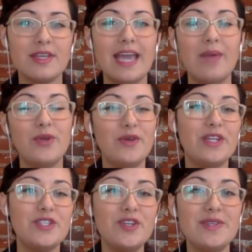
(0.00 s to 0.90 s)
And what you
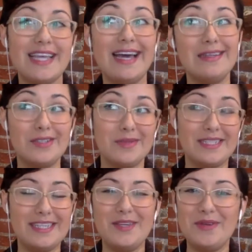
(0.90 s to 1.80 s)
can do is
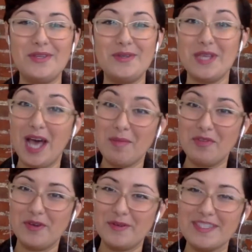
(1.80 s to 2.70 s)
actually, you can use
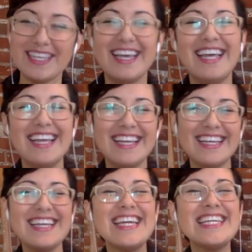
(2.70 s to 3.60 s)
homophones
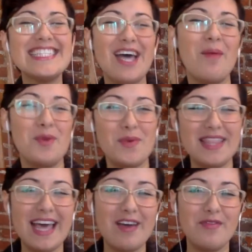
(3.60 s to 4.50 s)
to help you with
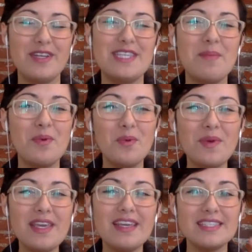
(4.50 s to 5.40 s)
that. For example,
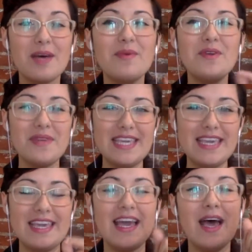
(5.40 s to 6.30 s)

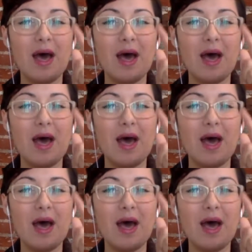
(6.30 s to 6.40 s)
W-E''L-L,